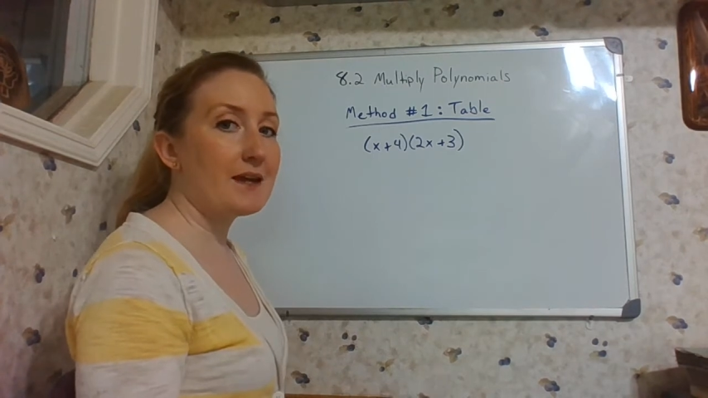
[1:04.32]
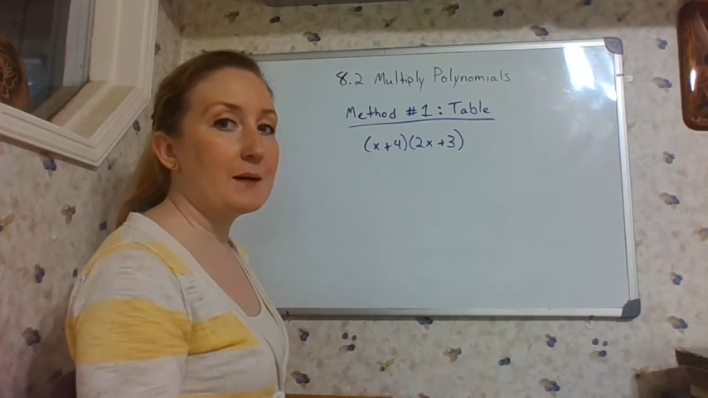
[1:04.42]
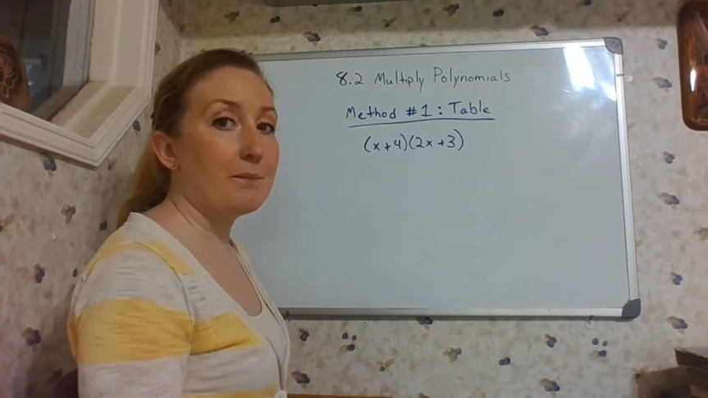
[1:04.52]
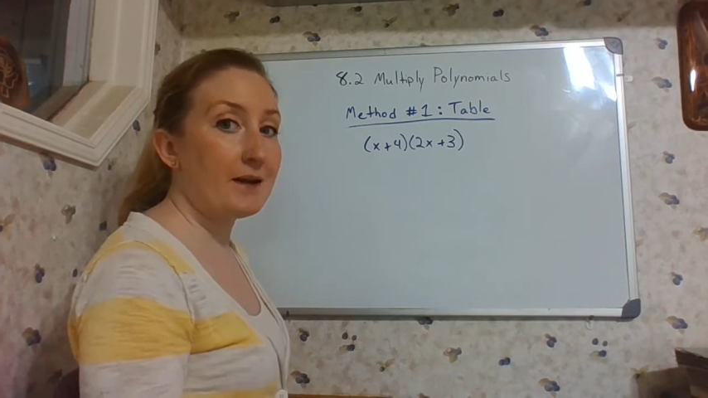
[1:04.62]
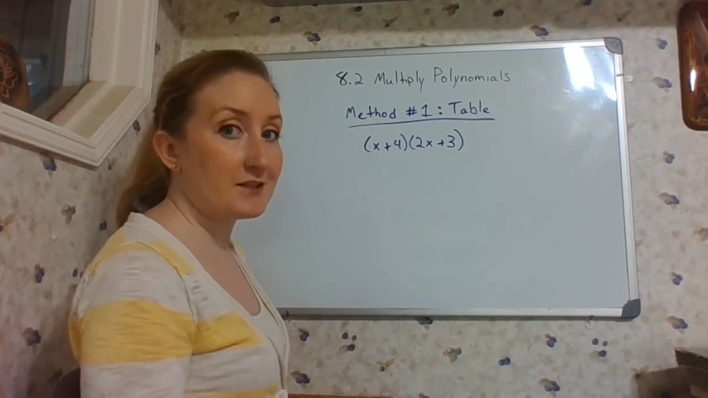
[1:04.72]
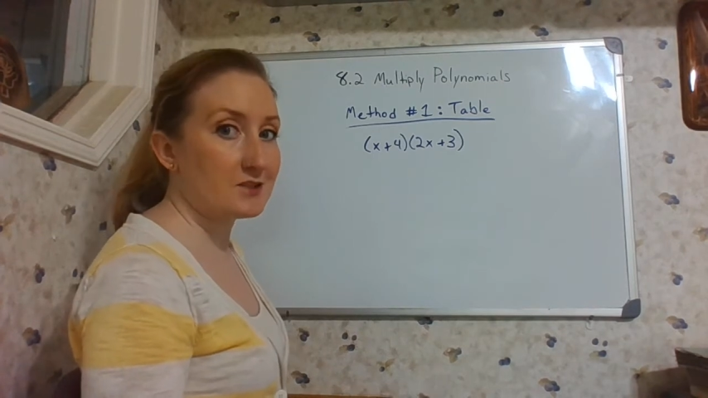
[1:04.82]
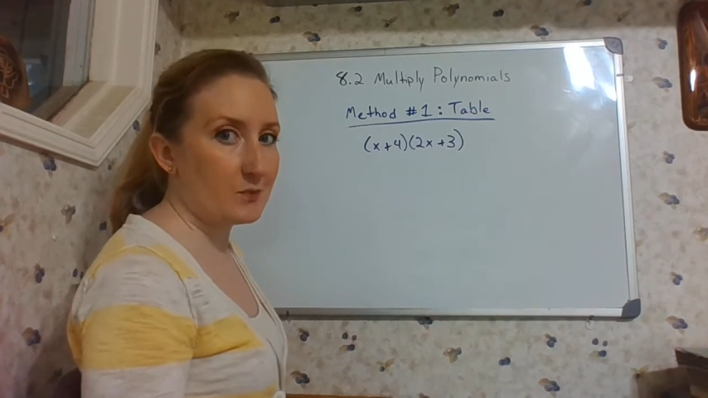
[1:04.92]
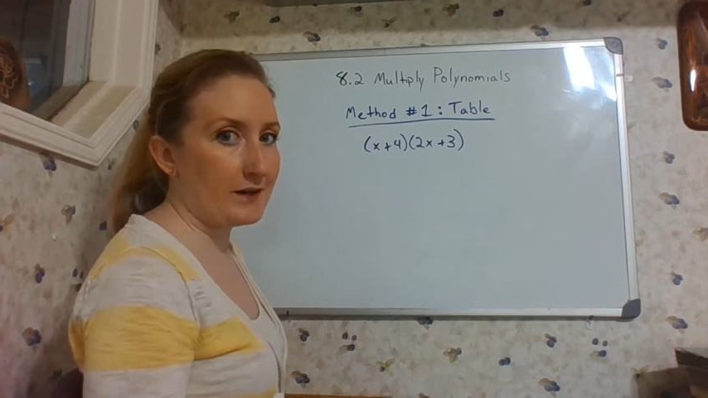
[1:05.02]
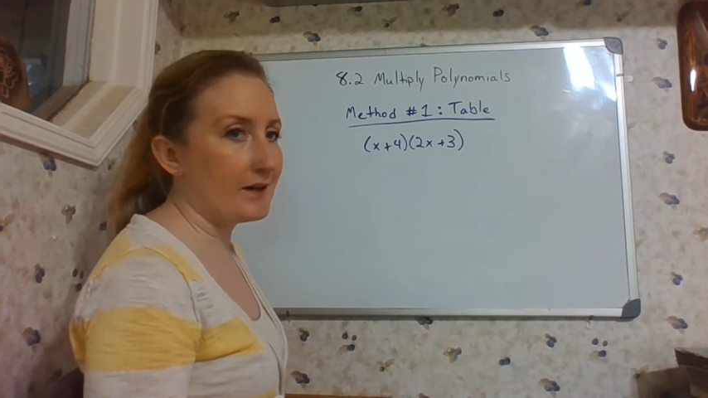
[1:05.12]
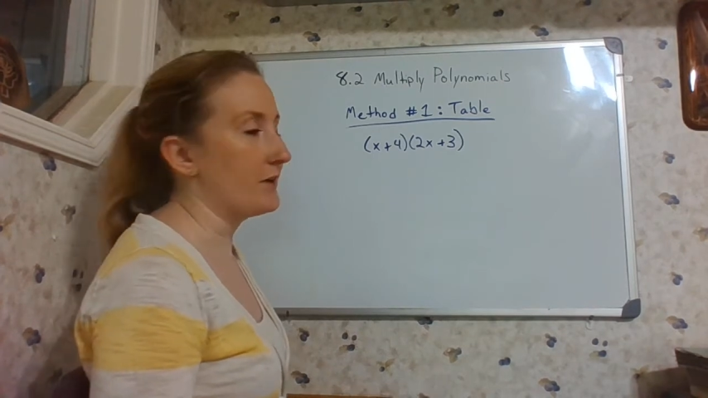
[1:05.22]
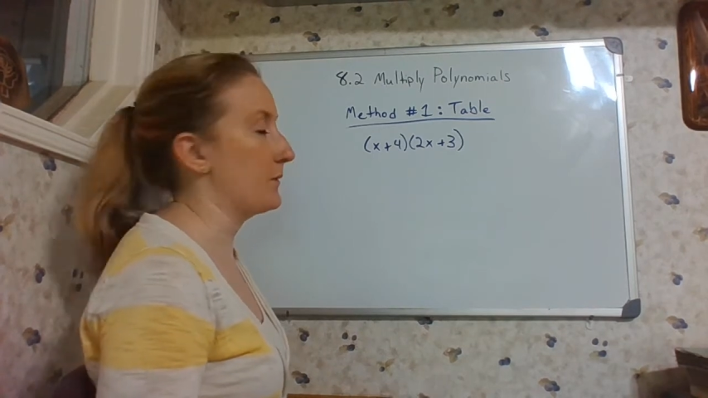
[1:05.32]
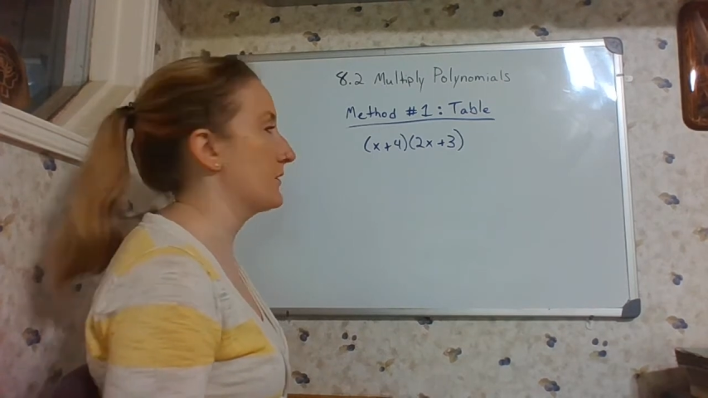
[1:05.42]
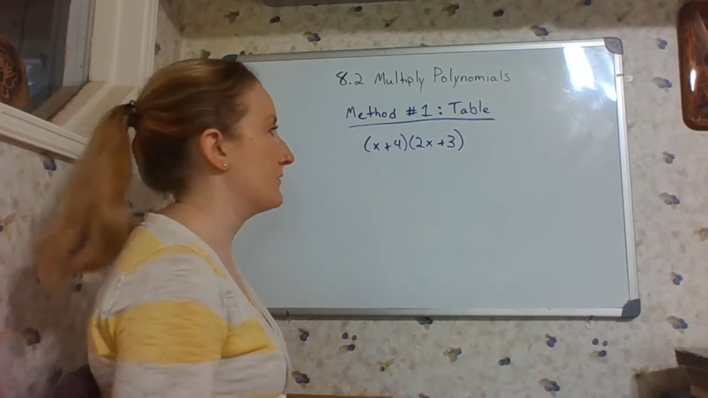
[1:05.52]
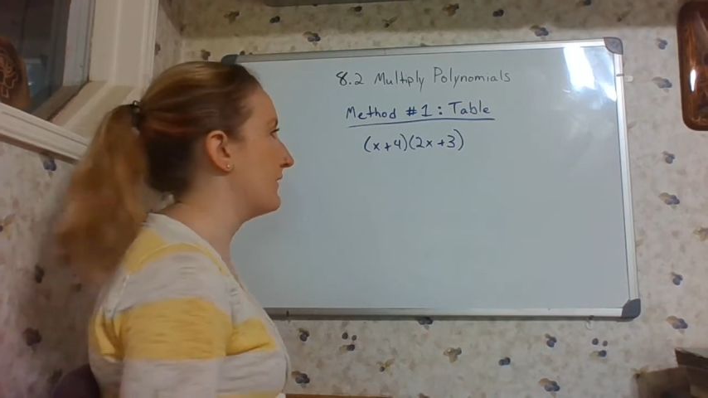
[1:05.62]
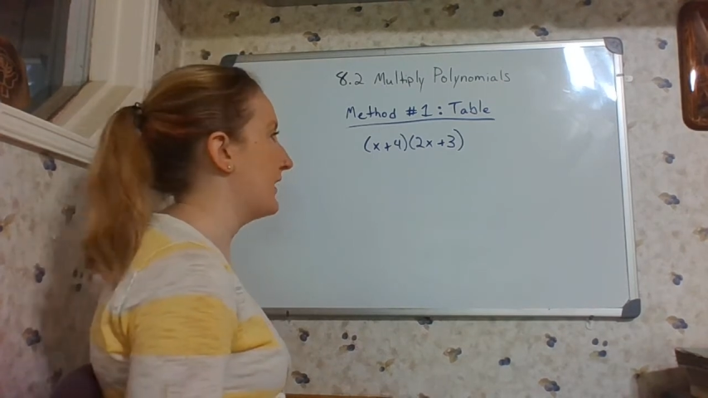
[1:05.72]
a Punnett square in order
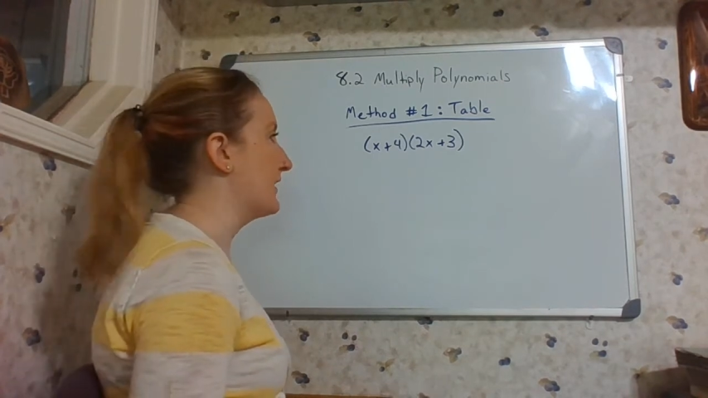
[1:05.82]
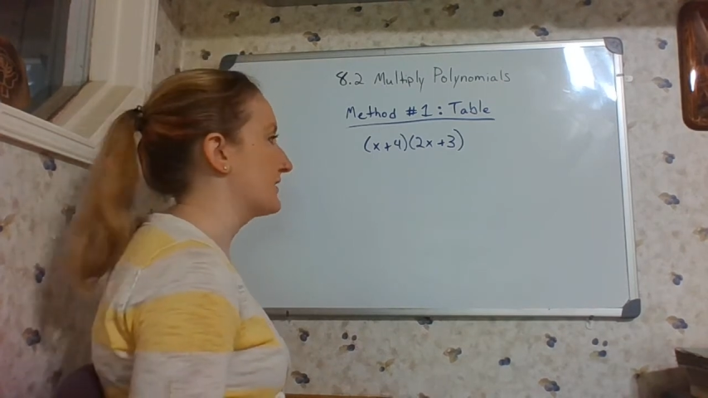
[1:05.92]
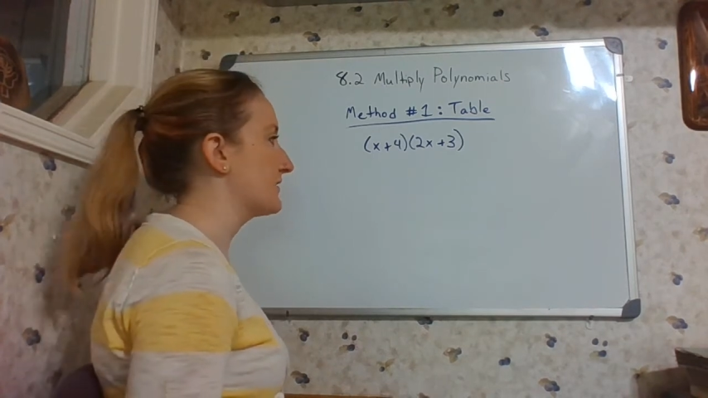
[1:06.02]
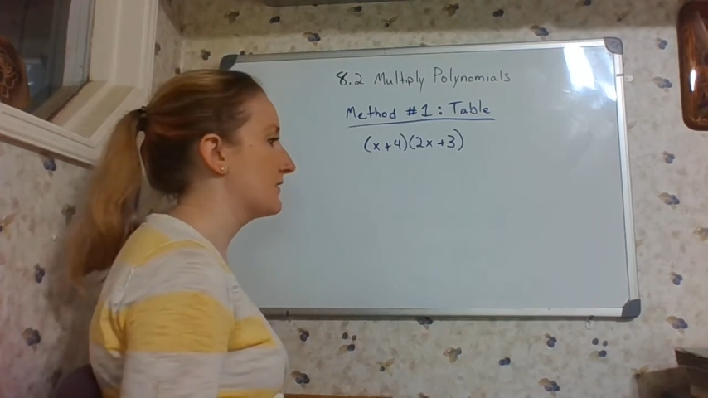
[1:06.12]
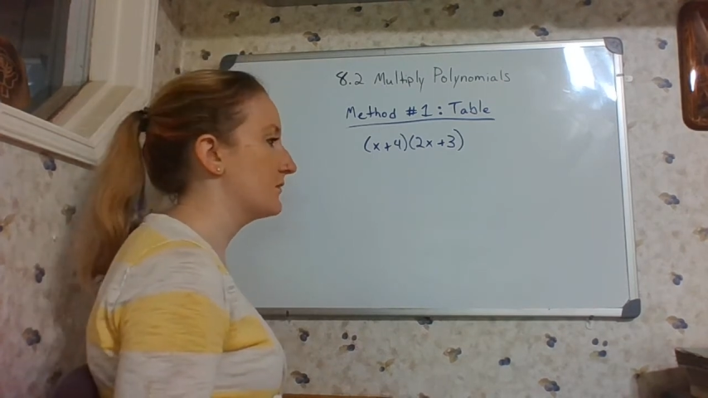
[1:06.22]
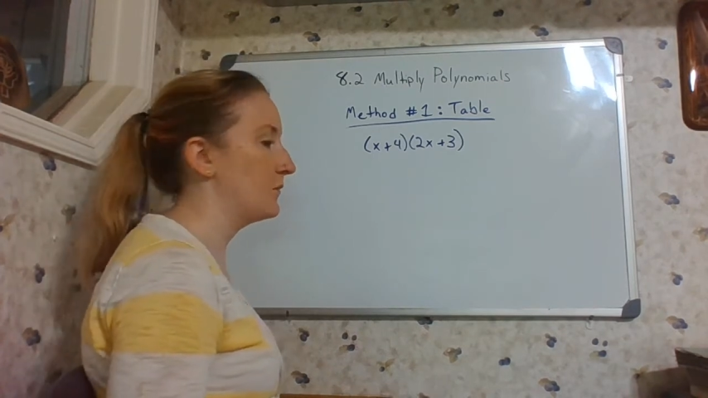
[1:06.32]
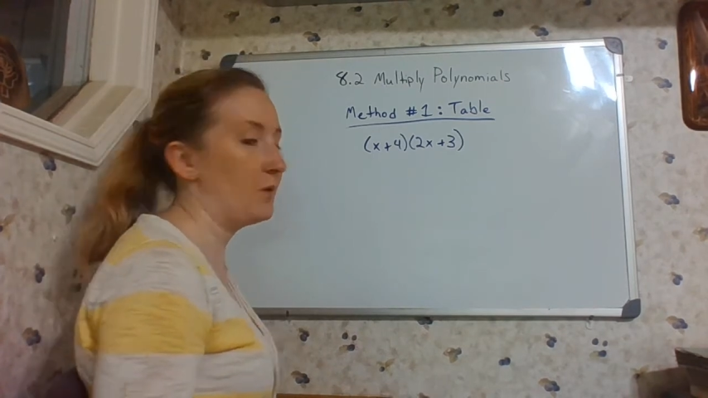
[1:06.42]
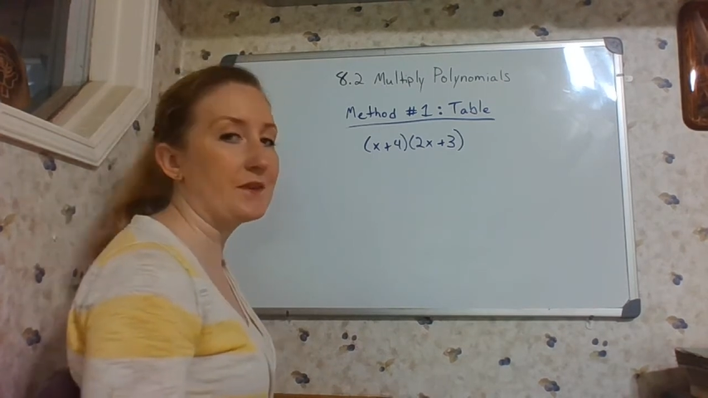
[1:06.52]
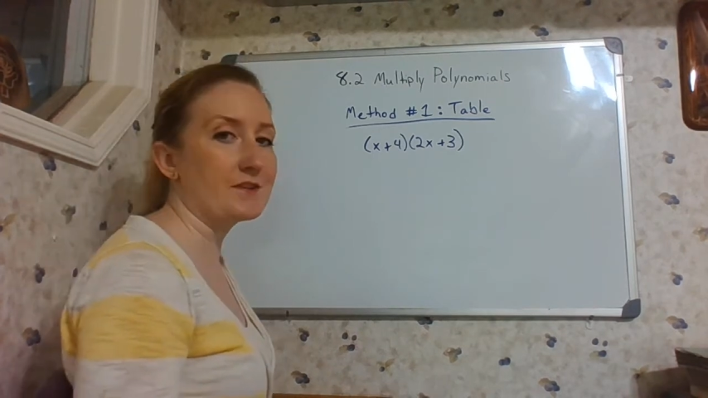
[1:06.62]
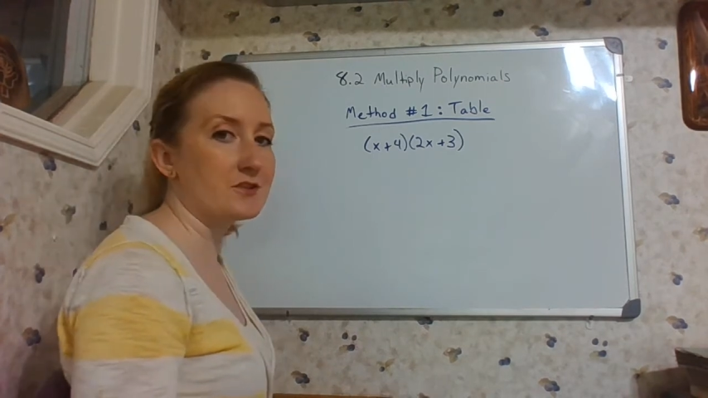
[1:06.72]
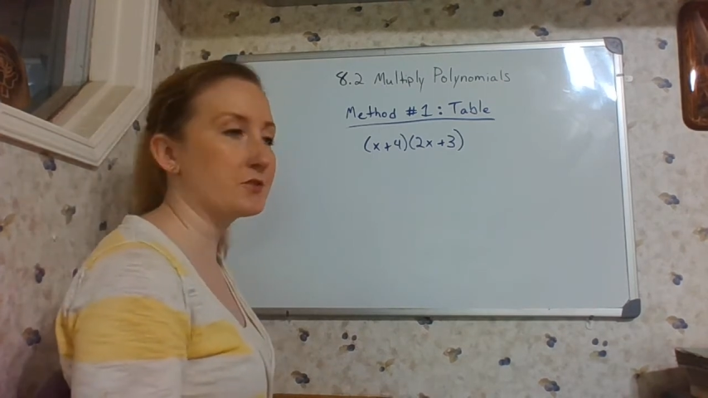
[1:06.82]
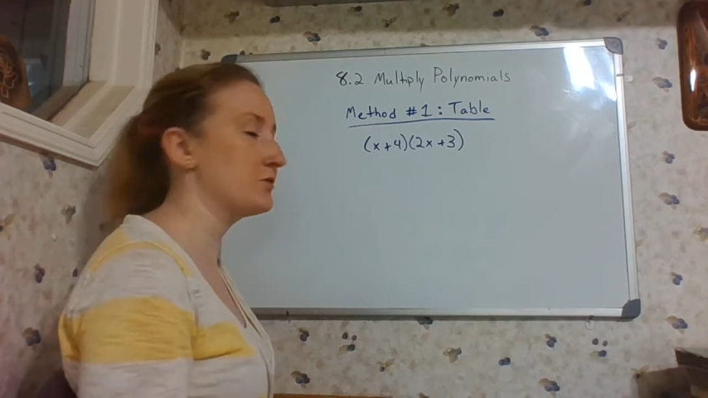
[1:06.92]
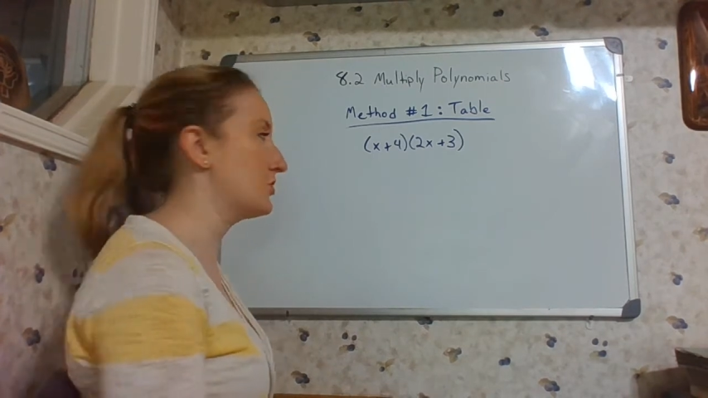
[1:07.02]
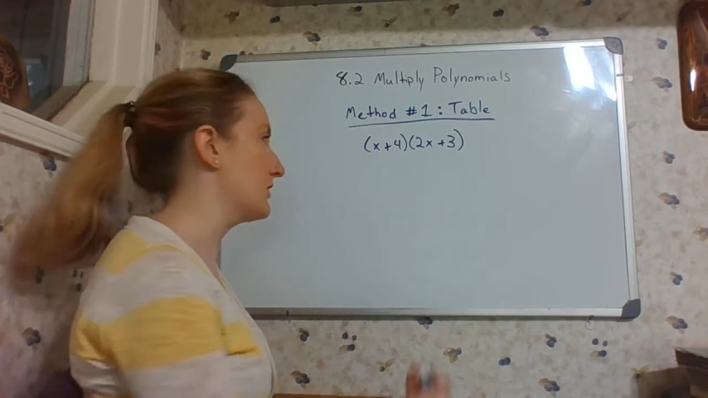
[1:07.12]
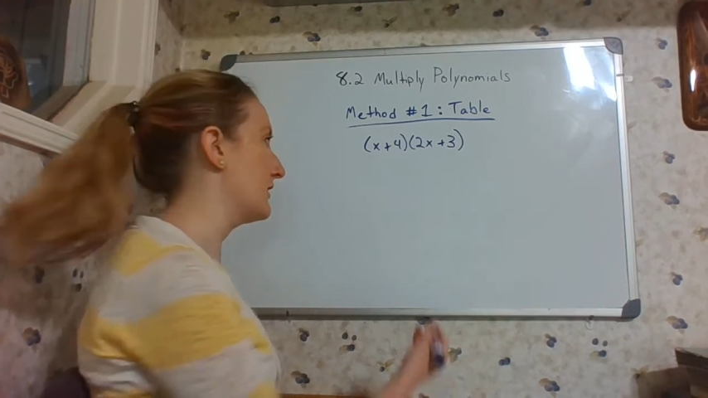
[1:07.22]
to find what the
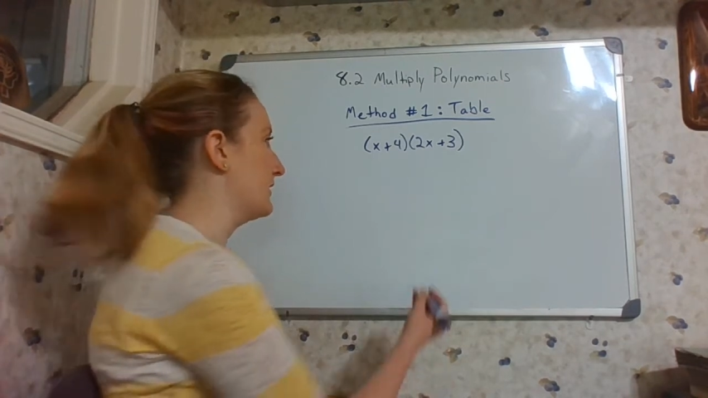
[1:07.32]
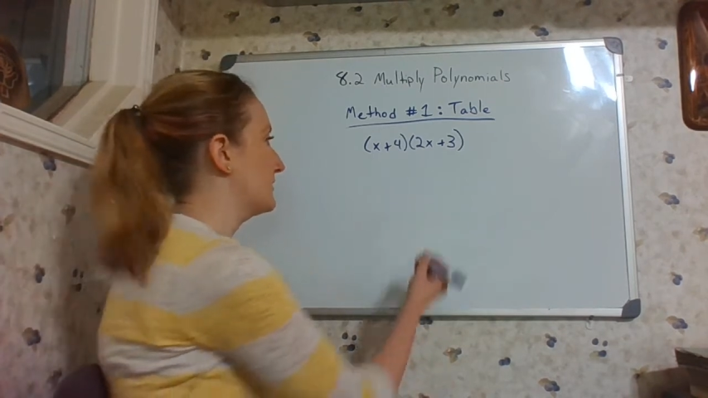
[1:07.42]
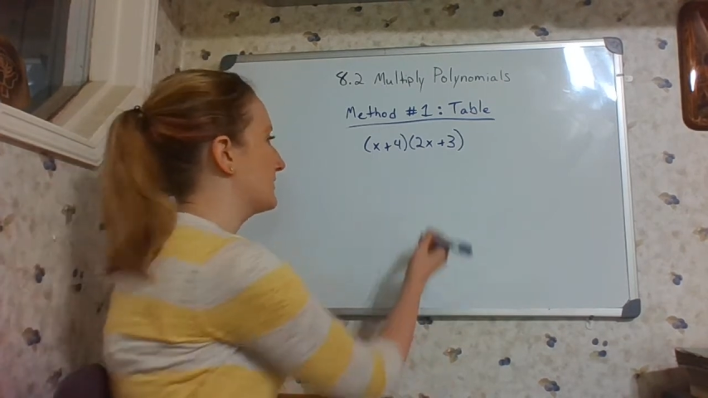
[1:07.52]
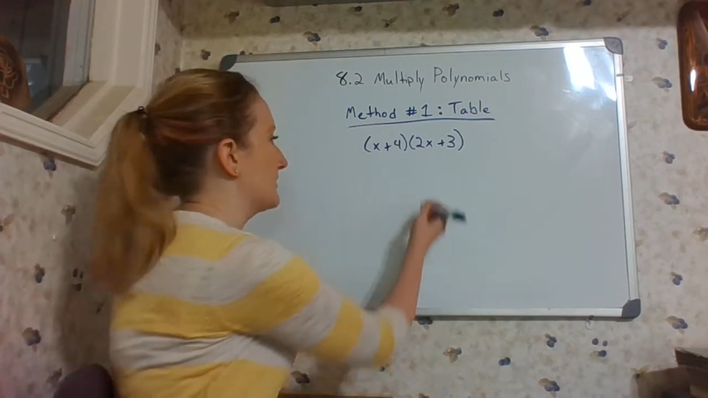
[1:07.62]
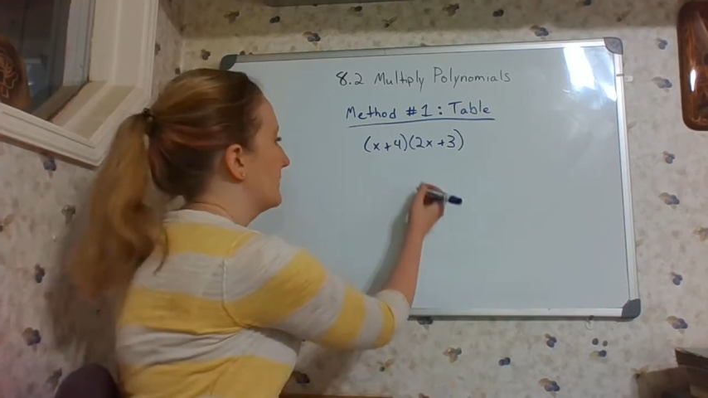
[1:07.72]
solution is.